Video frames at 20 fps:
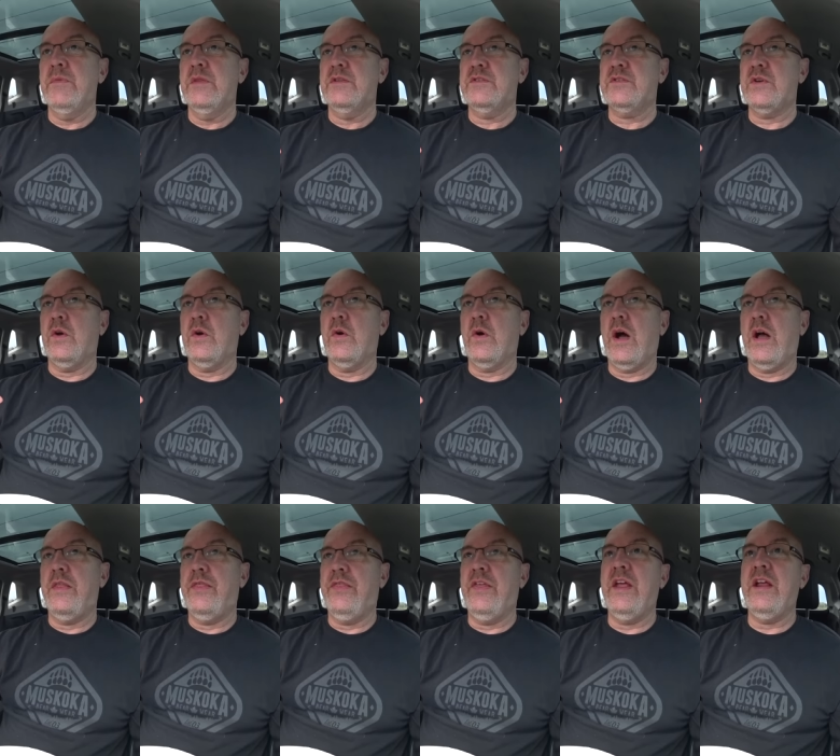So I
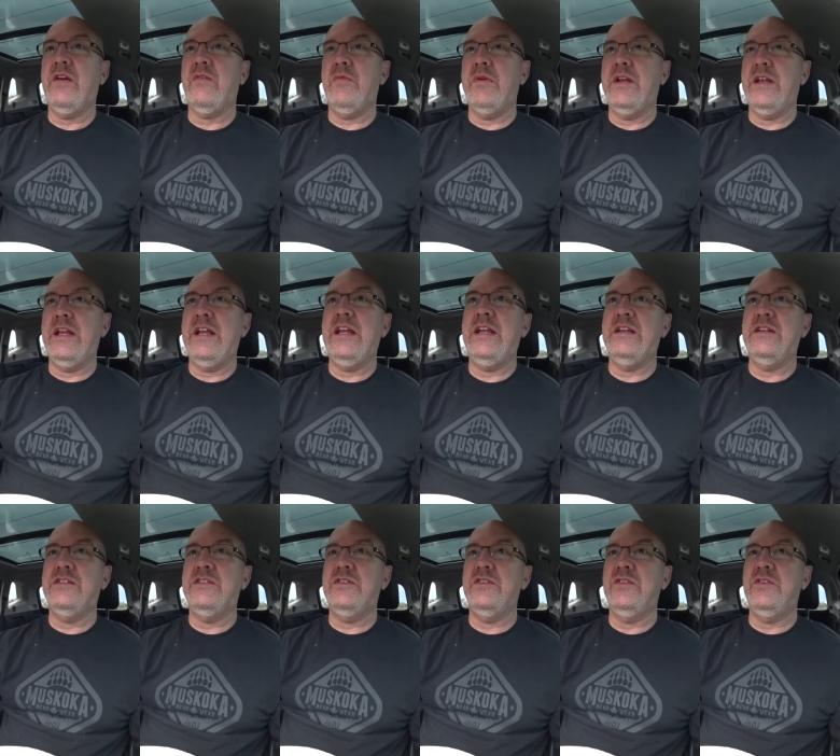think we need
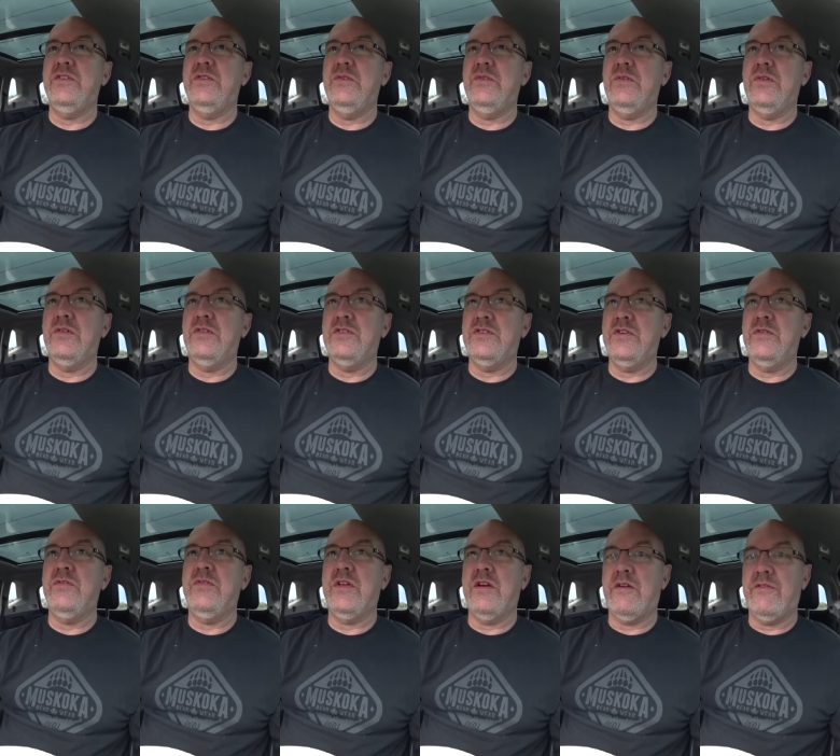to
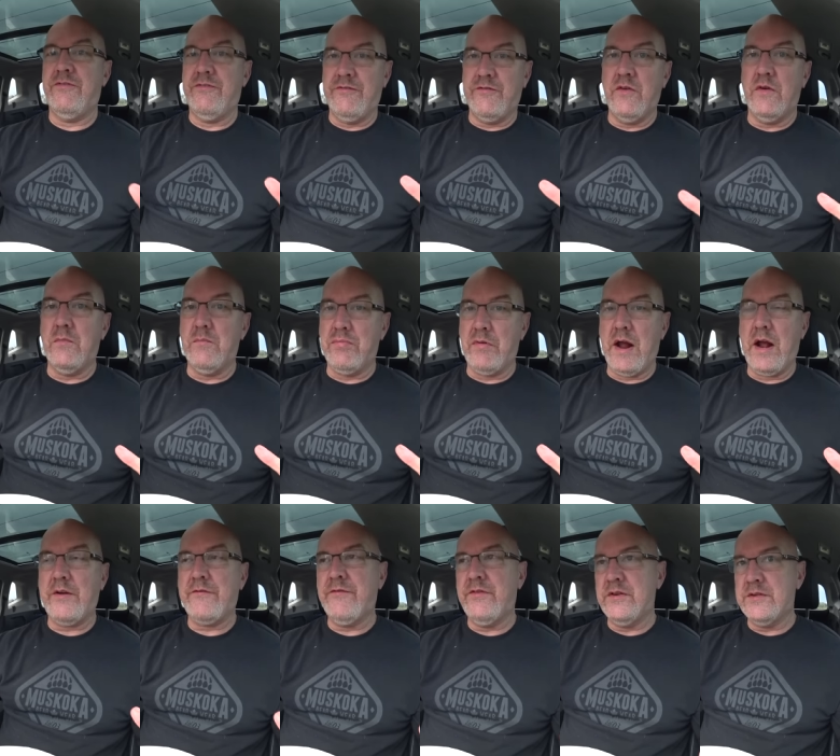do their full
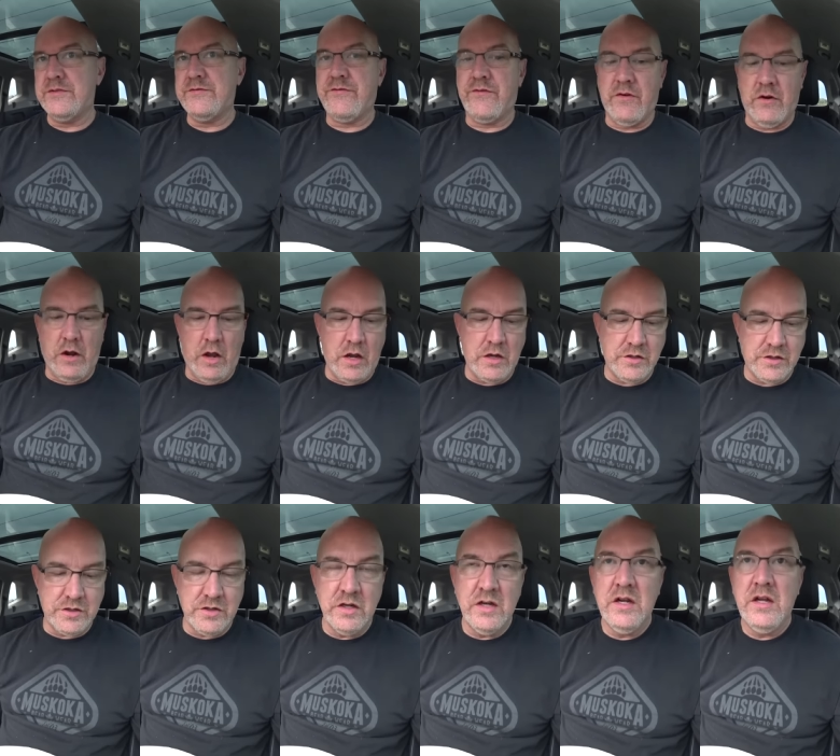breakfast for
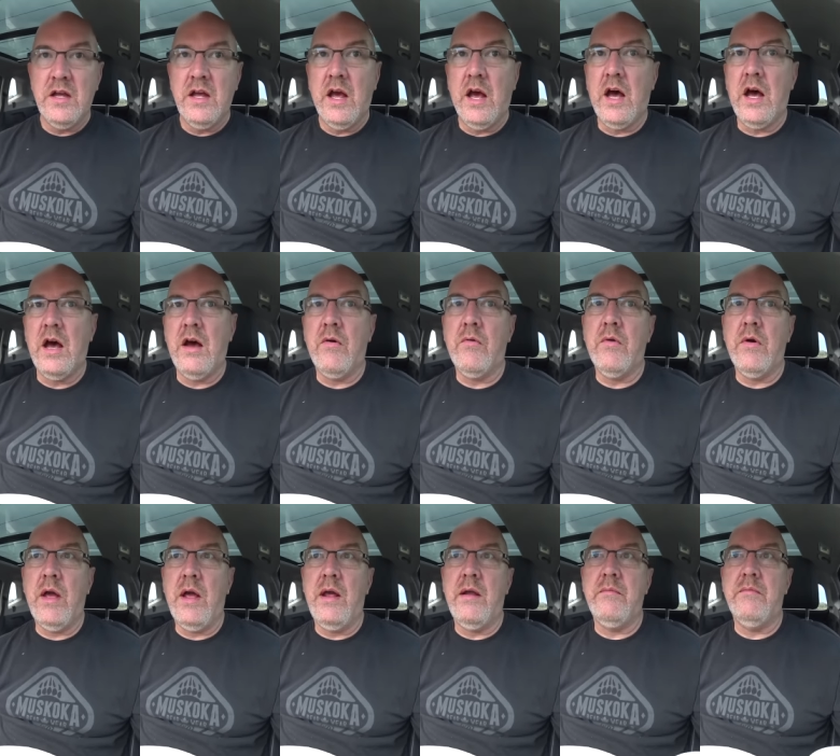lunch. Uh,
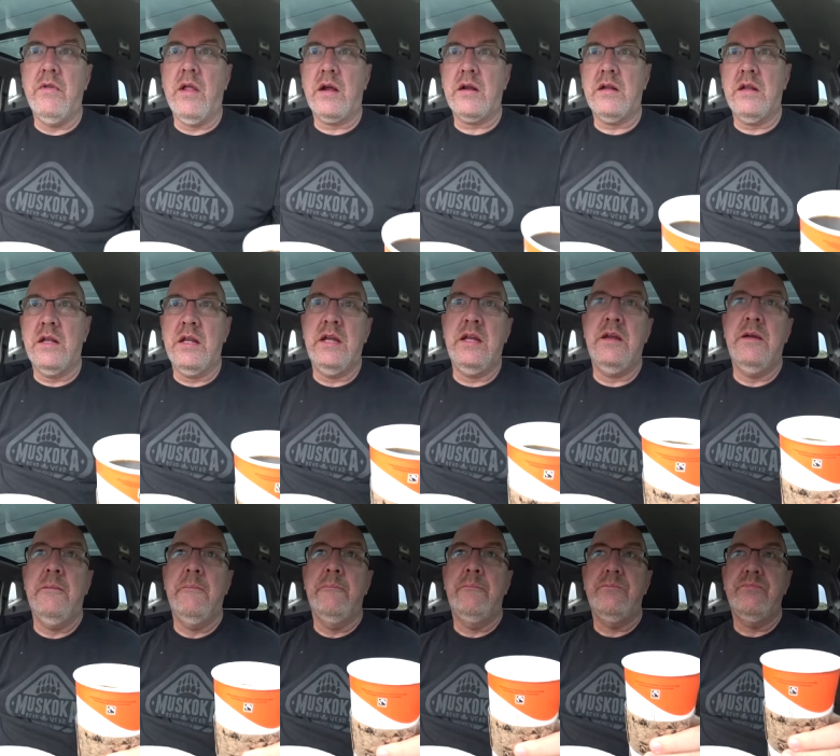and luckily,
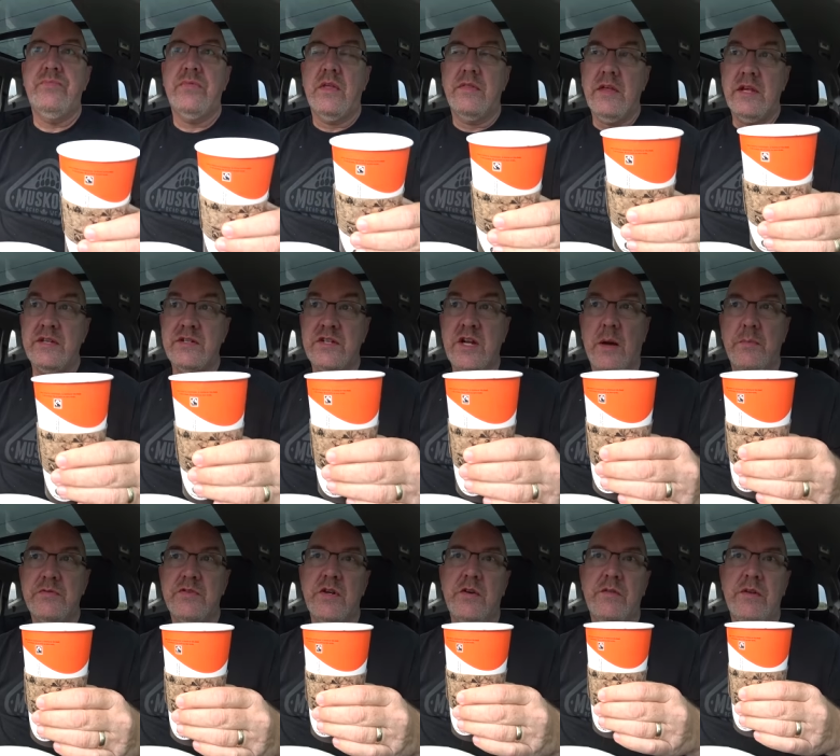they
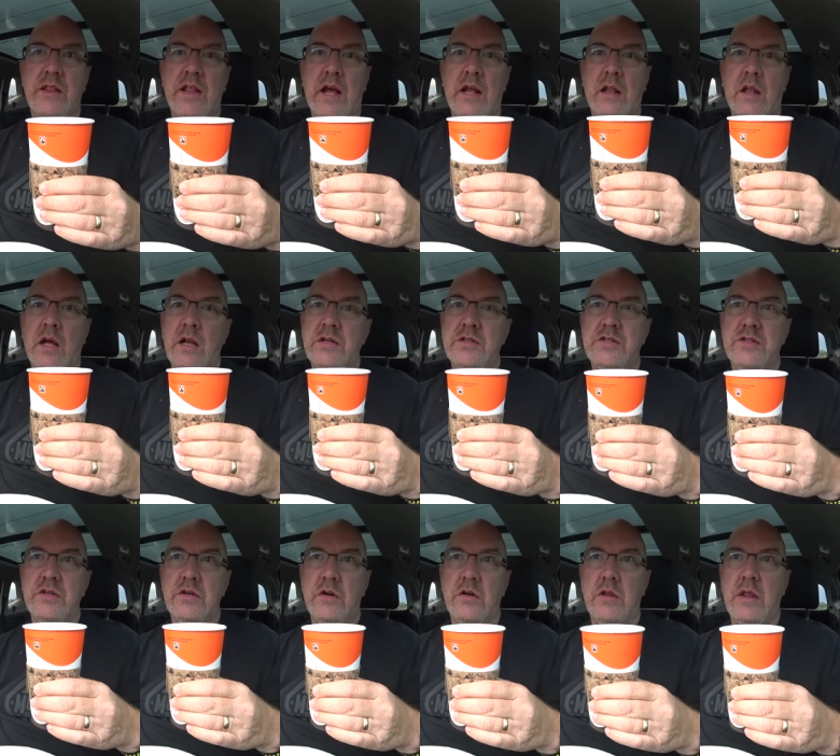stopped serving that
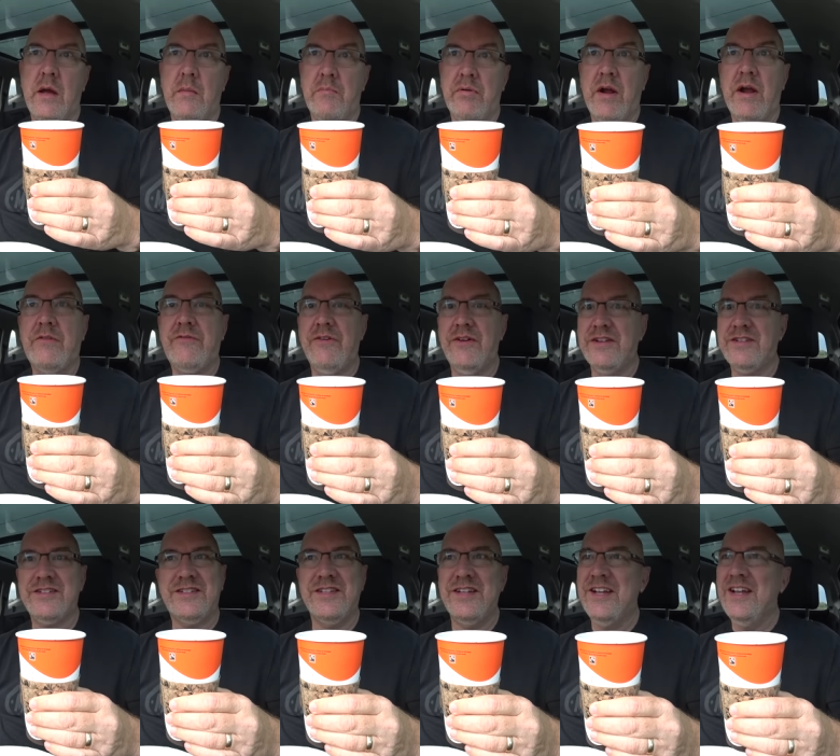lunch or that
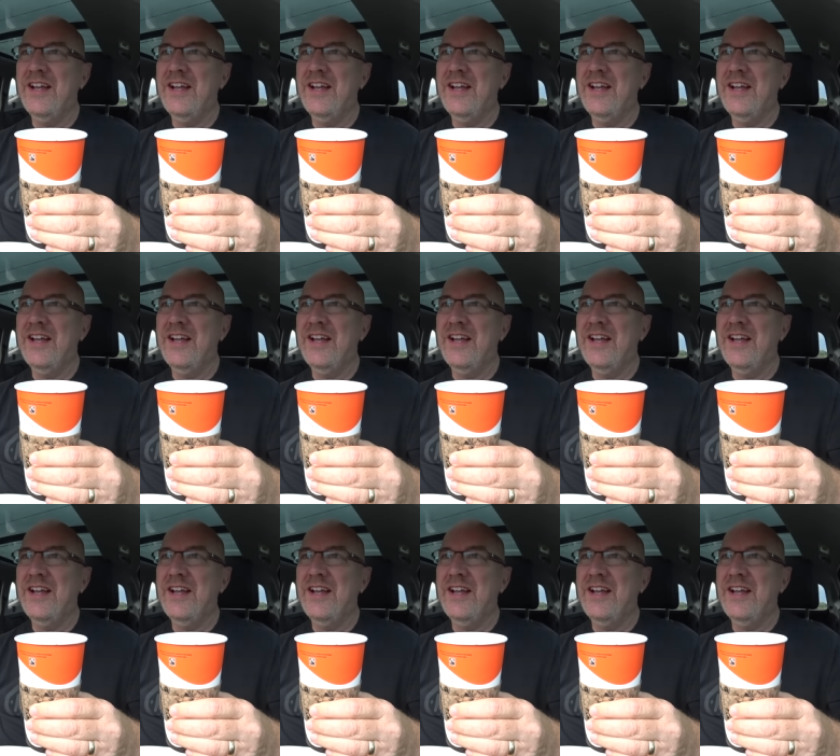breakfast